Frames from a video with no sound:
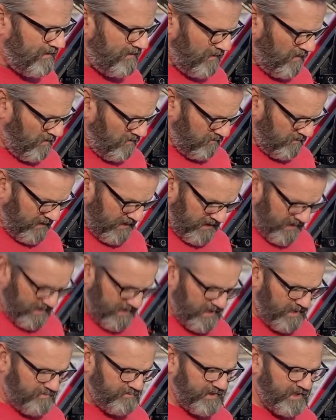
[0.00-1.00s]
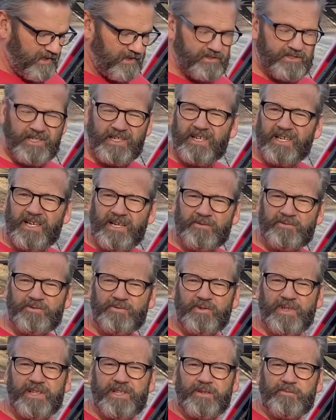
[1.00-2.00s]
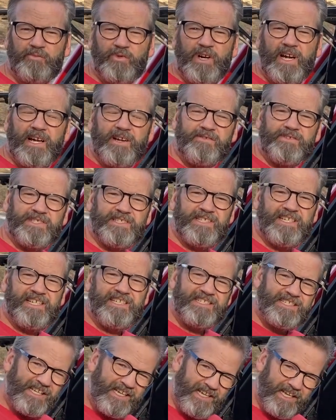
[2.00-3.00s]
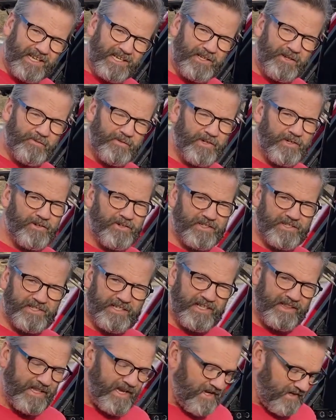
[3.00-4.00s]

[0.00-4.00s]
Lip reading: whole kit, because it comes with a privacy tent, and we're gonna set that